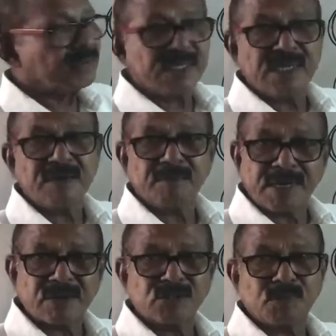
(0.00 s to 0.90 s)
the
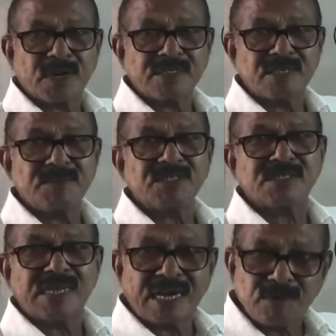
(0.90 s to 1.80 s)
microsporangium is
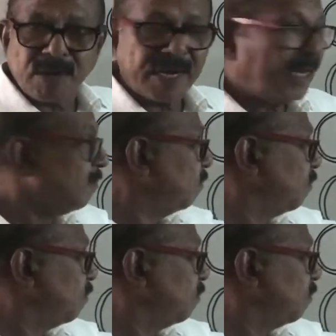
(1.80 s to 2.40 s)
done by